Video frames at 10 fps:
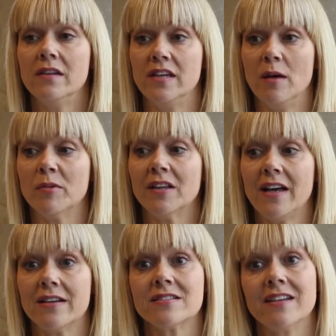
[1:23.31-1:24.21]
the
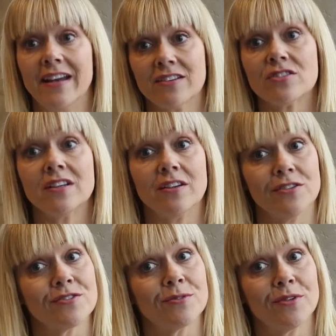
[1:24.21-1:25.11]
epiglottis and actually
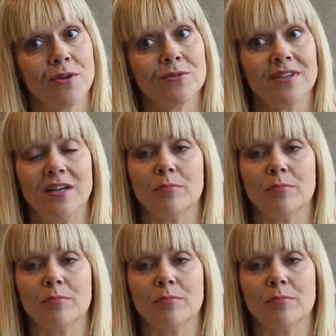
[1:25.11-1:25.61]
also coat the